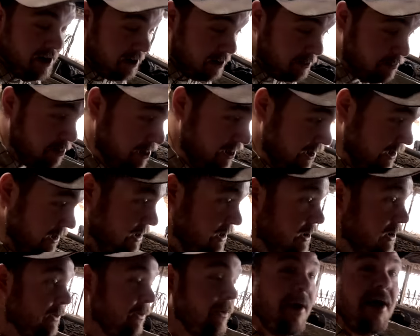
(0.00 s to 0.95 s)
I repeat,
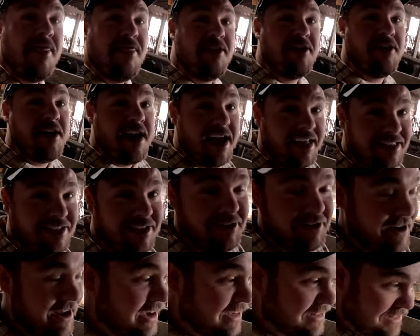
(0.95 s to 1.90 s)
when their heads
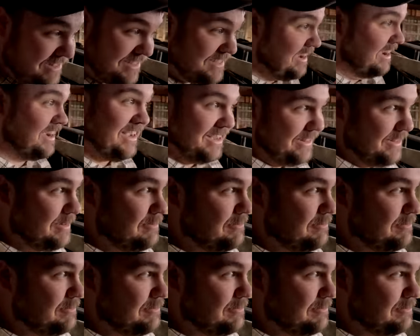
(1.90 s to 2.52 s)
are not stuck in